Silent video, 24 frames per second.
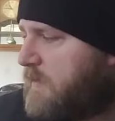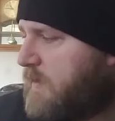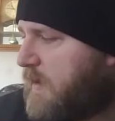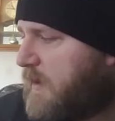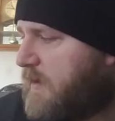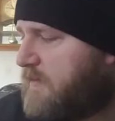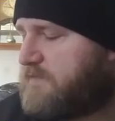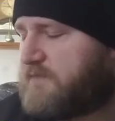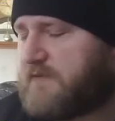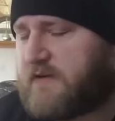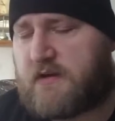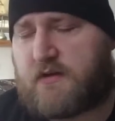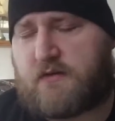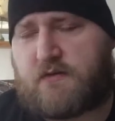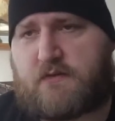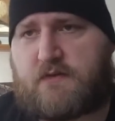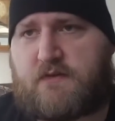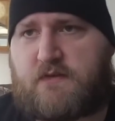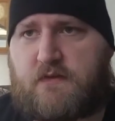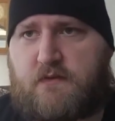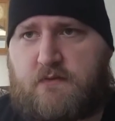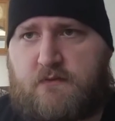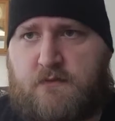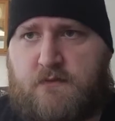I figured
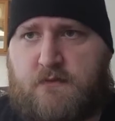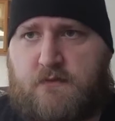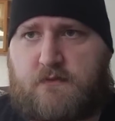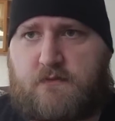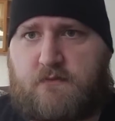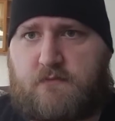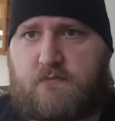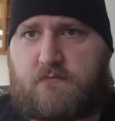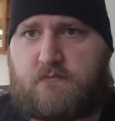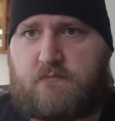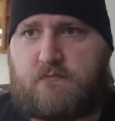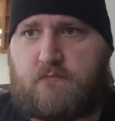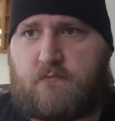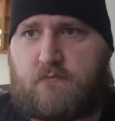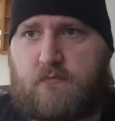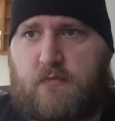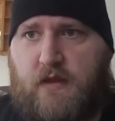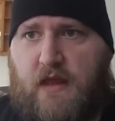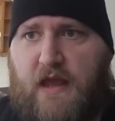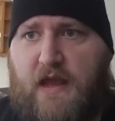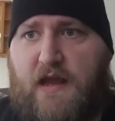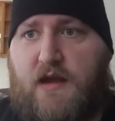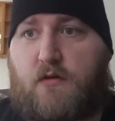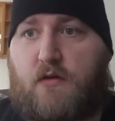since
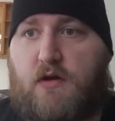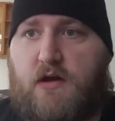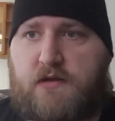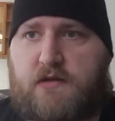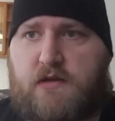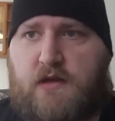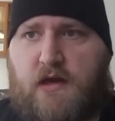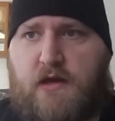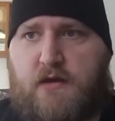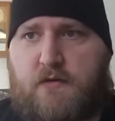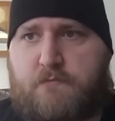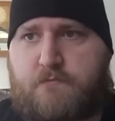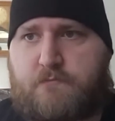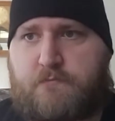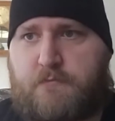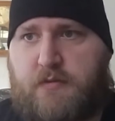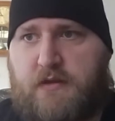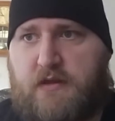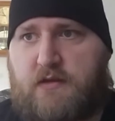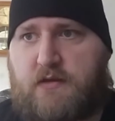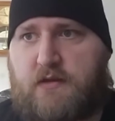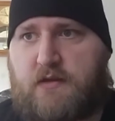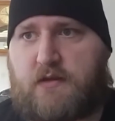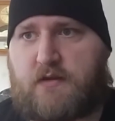how I got
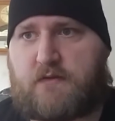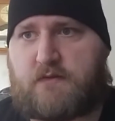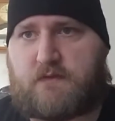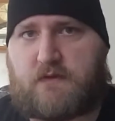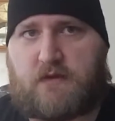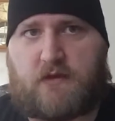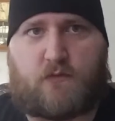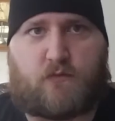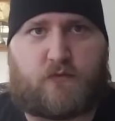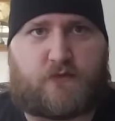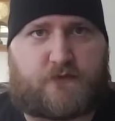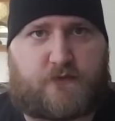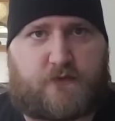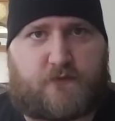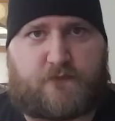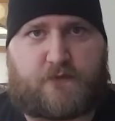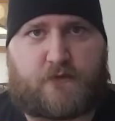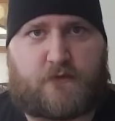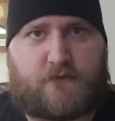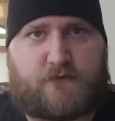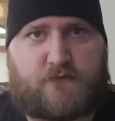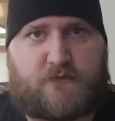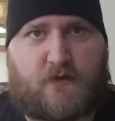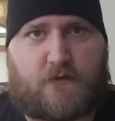PTSD was the
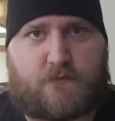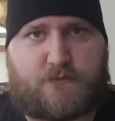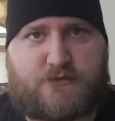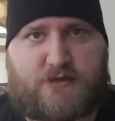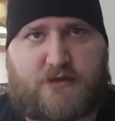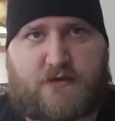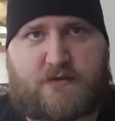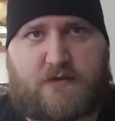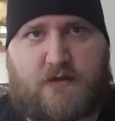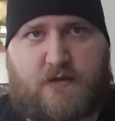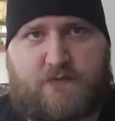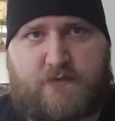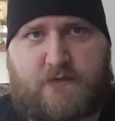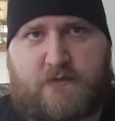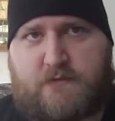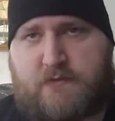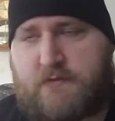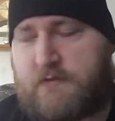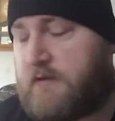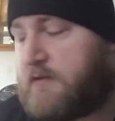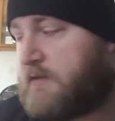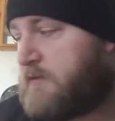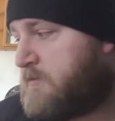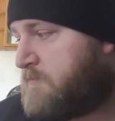first subject of it,
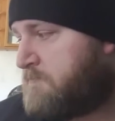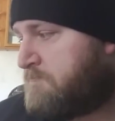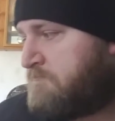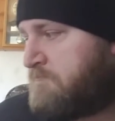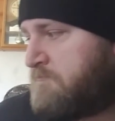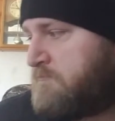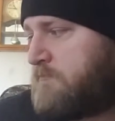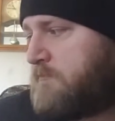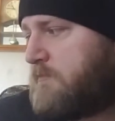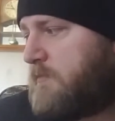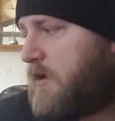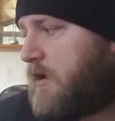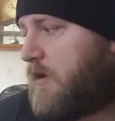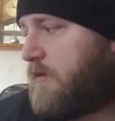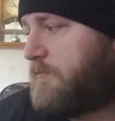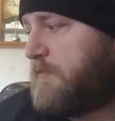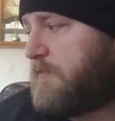I'll